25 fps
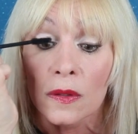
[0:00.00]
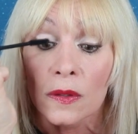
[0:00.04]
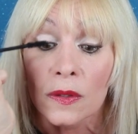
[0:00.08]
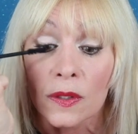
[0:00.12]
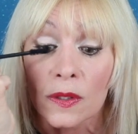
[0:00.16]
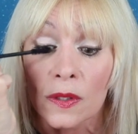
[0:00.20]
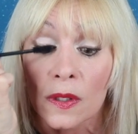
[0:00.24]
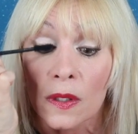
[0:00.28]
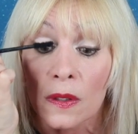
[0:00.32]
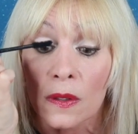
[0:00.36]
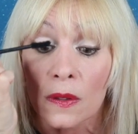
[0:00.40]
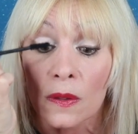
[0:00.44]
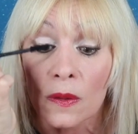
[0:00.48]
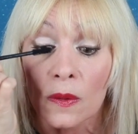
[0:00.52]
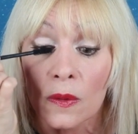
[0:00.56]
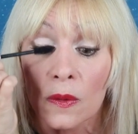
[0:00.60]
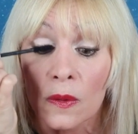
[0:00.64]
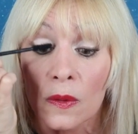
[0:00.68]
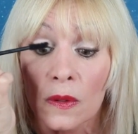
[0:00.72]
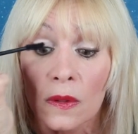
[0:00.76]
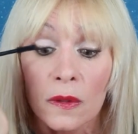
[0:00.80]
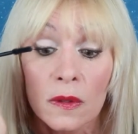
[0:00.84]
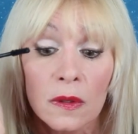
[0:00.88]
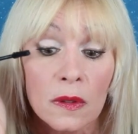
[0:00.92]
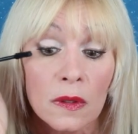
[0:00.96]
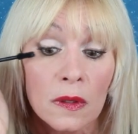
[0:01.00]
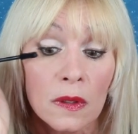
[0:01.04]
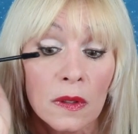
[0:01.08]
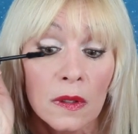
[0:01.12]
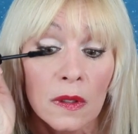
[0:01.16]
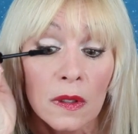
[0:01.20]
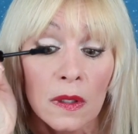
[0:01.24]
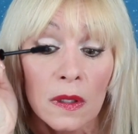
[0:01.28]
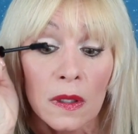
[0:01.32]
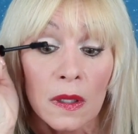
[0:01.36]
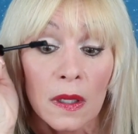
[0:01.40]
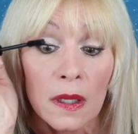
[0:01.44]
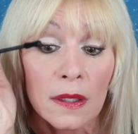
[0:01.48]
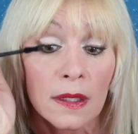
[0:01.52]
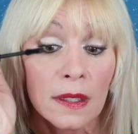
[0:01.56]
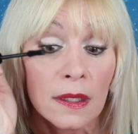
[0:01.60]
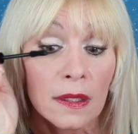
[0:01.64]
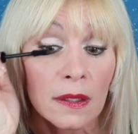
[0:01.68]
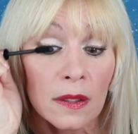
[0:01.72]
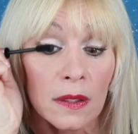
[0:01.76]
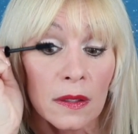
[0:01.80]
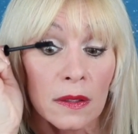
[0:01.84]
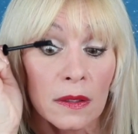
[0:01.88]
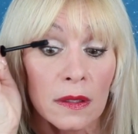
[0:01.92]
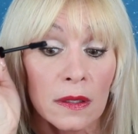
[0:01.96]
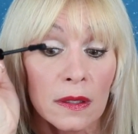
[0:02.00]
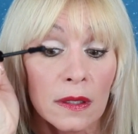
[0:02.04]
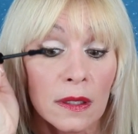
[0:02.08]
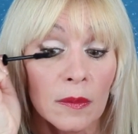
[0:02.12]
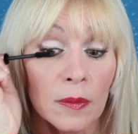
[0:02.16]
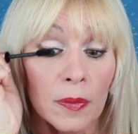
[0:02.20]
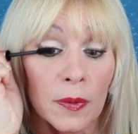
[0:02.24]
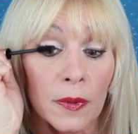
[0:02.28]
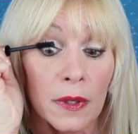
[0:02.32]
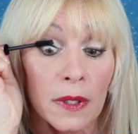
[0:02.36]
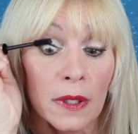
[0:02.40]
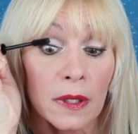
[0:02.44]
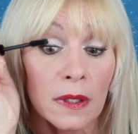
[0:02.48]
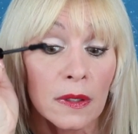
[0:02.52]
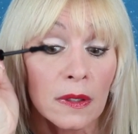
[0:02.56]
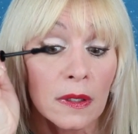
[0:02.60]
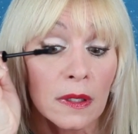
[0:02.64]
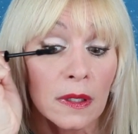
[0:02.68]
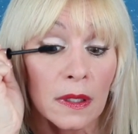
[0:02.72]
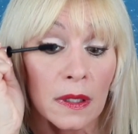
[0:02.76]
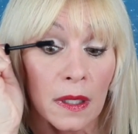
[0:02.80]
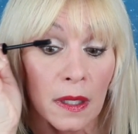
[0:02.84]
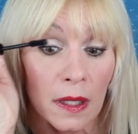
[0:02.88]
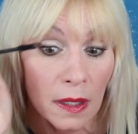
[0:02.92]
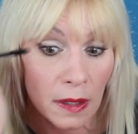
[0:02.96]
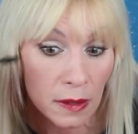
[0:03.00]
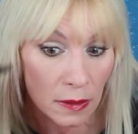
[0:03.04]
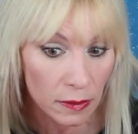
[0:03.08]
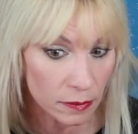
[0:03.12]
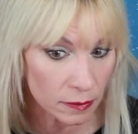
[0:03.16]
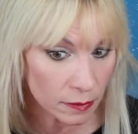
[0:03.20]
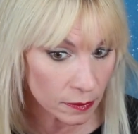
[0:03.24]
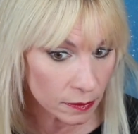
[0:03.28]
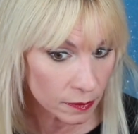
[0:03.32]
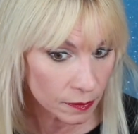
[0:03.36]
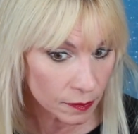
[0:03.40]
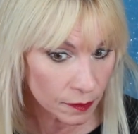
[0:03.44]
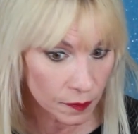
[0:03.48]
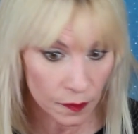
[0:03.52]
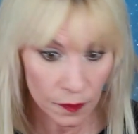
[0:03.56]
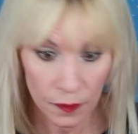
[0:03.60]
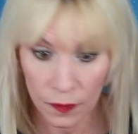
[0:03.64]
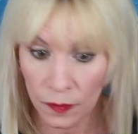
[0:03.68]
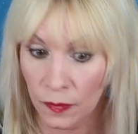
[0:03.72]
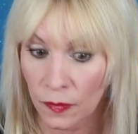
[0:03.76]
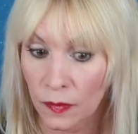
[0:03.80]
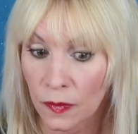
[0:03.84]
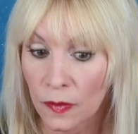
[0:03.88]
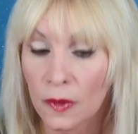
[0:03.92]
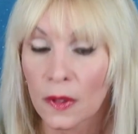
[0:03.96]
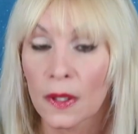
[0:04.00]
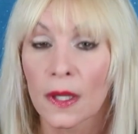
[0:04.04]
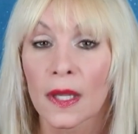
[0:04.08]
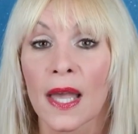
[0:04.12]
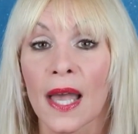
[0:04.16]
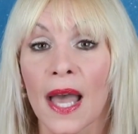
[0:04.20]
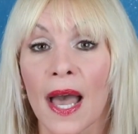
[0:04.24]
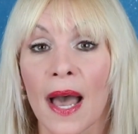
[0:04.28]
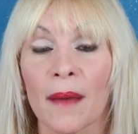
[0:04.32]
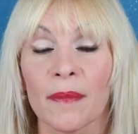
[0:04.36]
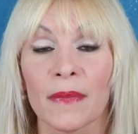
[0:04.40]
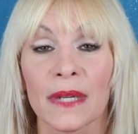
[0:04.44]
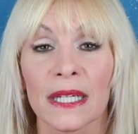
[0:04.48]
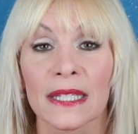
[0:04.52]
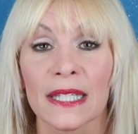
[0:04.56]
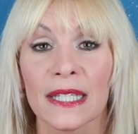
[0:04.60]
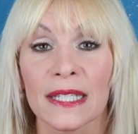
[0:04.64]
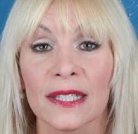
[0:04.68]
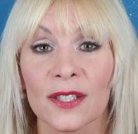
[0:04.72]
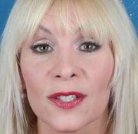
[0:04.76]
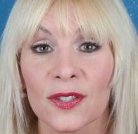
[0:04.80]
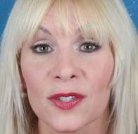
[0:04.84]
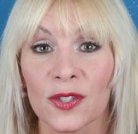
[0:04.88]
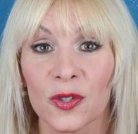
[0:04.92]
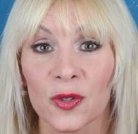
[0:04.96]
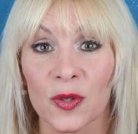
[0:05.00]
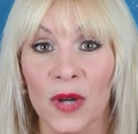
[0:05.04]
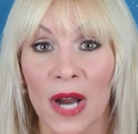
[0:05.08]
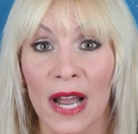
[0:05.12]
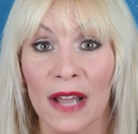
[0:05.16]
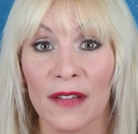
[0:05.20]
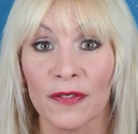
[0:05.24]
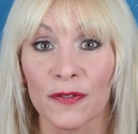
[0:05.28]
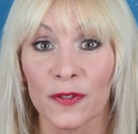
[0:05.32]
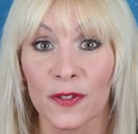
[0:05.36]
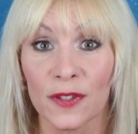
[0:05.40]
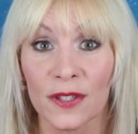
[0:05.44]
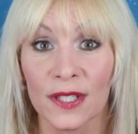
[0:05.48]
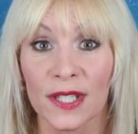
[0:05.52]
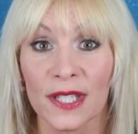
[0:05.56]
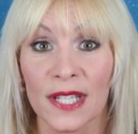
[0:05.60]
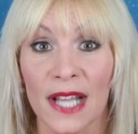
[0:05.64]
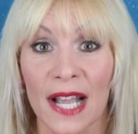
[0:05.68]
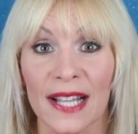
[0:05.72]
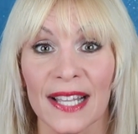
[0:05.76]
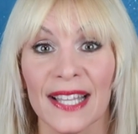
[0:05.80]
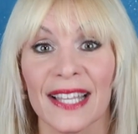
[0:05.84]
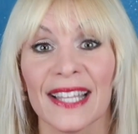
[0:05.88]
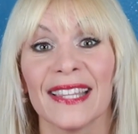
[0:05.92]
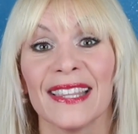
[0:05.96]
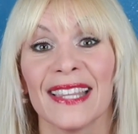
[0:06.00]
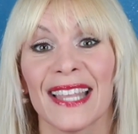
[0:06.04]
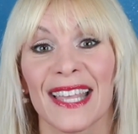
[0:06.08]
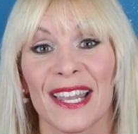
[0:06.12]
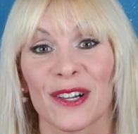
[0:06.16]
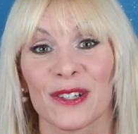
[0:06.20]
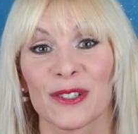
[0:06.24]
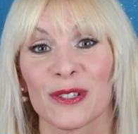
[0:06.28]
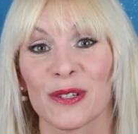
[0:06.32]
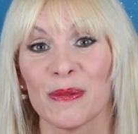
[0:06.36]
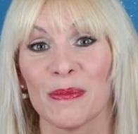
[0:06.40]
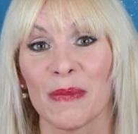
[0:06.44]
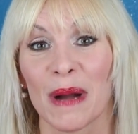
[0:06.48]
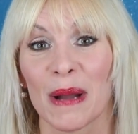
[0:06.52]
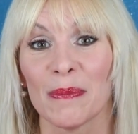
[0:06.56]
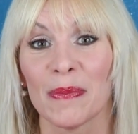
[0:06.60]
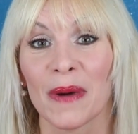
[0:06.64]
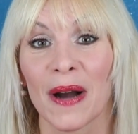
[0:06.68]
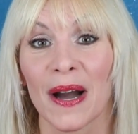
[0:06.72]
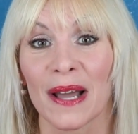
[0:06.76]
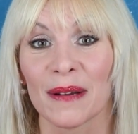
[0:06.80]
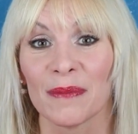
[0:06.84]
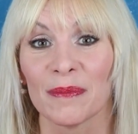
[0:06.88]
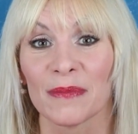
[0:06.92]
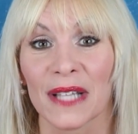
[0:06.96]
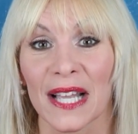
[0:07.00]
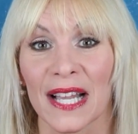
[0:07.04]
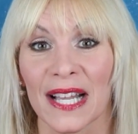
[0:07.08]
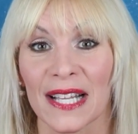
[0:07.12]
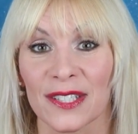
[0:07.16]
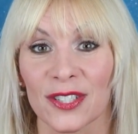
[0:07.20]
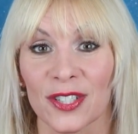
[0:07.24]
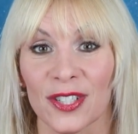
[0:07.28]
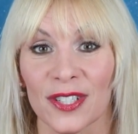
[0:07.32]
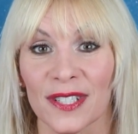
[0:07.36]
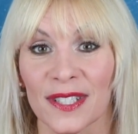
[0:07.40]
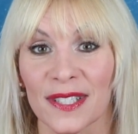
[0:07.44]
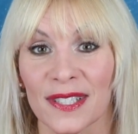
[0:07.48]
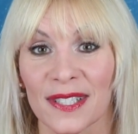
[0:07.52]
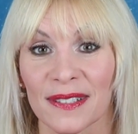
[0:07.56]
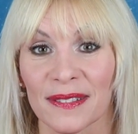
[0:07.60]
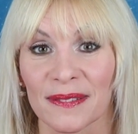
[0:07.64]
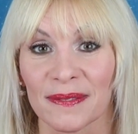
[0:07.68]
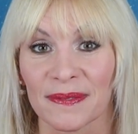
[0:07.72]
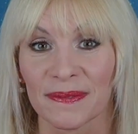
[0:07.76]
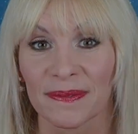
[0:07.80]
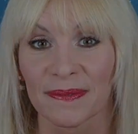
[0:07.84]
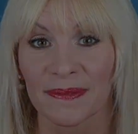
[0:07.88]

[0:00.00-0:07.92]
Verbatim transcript: So I think they're looking pretty good now. I'm going to let those dry for a second, and then I'll do my bottom lashes.